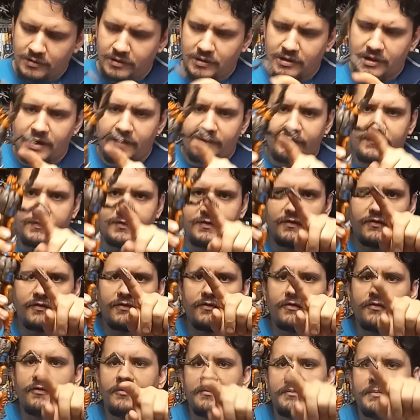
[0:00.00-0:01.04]
Having this
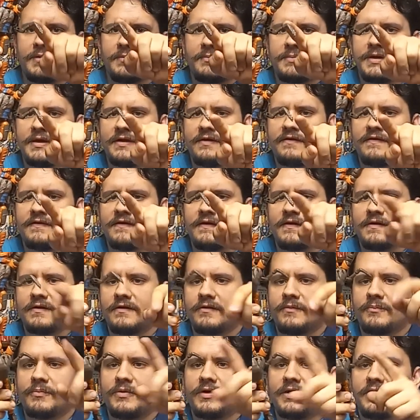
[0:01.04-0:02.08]
stupid piece
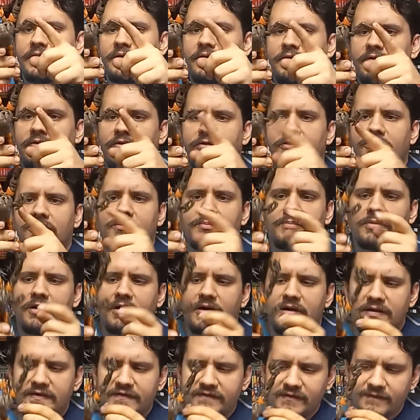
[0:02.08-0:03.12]
here, but third
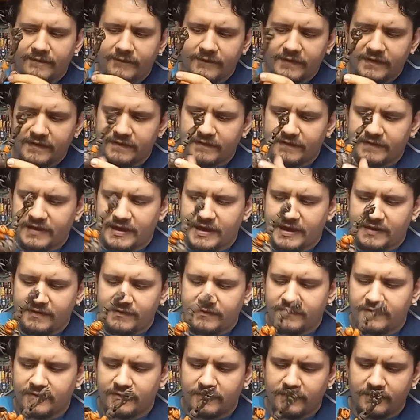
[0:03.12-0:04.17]
parties have fixed that,
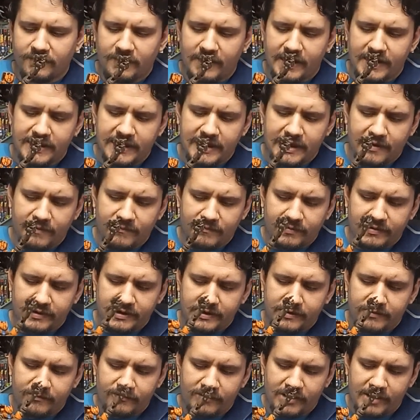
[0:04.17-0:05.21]
so I can't
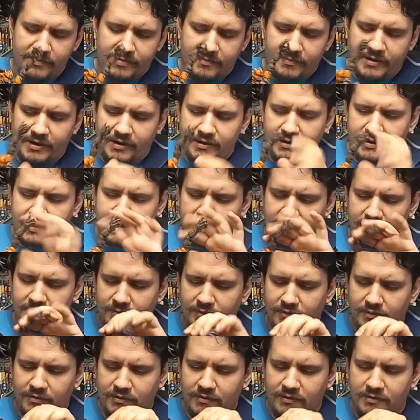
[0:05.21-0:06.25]
really gripe about it
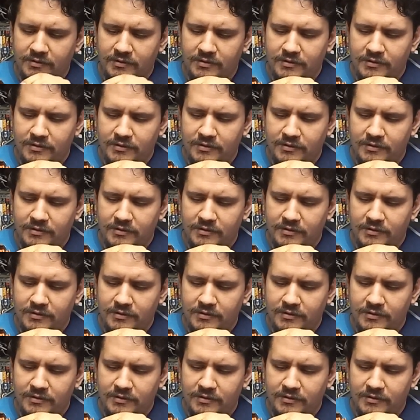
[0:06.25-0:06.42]
anymore.